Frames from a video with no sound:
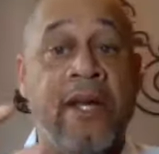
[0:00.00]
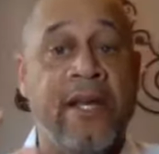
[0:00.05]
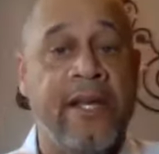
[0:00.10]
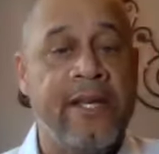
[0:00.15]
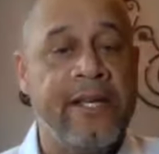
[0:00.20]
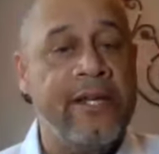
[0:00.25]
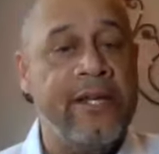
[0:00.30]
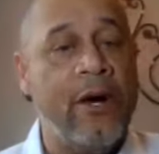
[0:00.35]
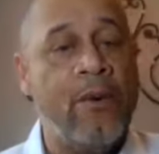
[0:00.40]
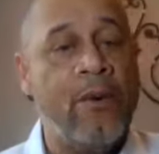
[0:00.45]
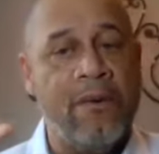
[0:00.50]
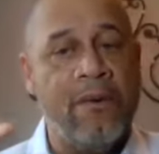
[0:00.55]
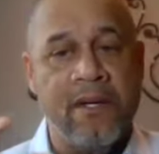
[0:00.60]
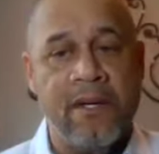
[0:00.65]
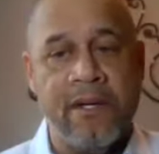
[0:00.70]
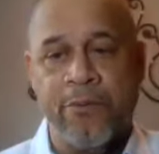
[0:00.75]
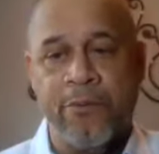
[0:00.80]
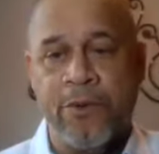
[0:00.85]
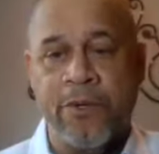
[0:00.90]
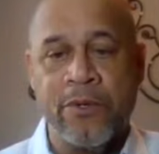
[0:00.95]
You know,
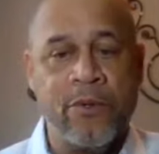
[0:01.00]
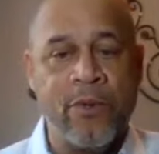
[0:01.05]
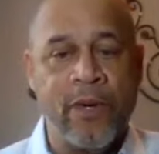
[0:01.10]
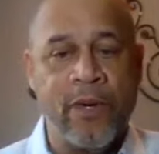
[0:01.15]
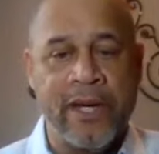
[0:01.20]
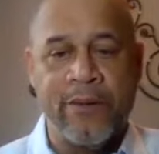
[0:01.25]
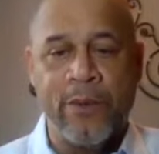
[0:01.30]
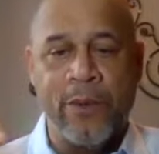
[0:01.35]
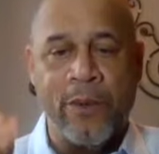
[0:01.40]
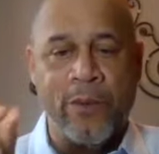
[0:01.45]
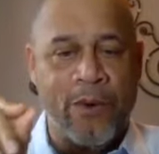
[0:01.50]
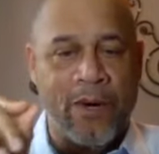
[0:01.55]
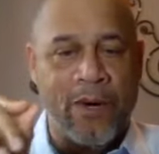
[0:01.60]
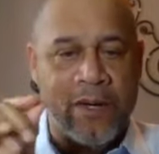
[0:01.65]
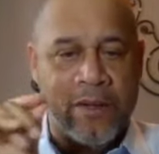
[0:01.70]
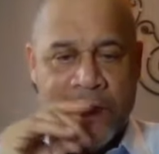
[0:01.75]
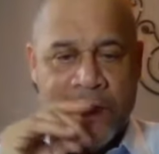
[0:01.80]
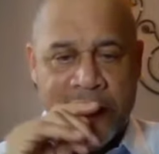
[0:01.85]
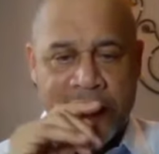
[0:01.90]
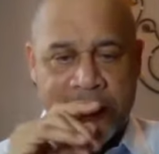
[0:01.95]
real quick,
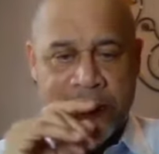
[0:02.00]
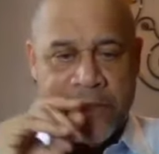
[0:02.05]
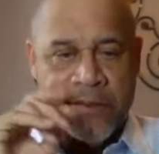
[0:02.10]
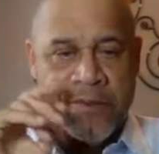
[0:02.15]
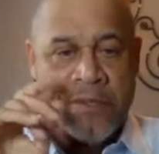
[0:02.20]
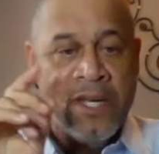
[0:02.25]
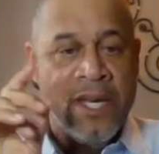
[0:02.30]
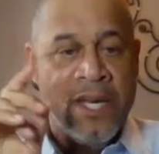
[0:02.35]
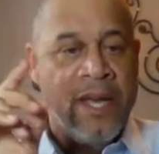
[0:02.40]
Wonjun,